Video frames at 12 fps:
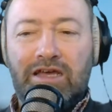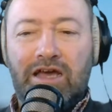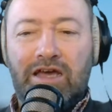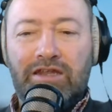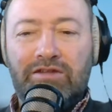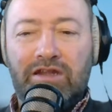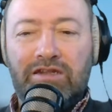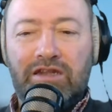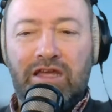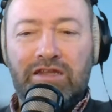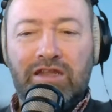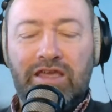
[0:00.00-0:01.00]
and
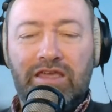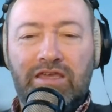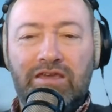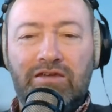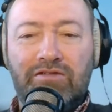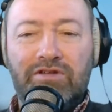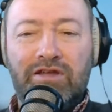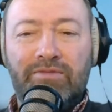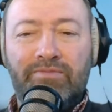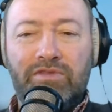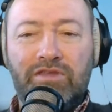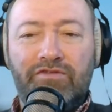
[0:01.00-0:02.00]
I'd like
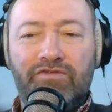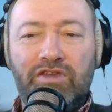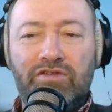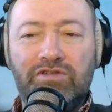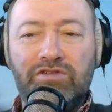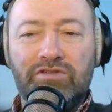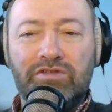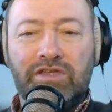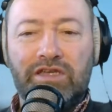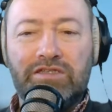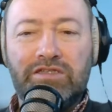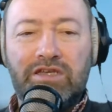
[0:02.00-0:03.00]
your views on
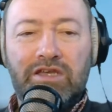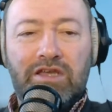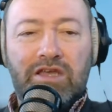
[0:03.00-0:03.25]
this,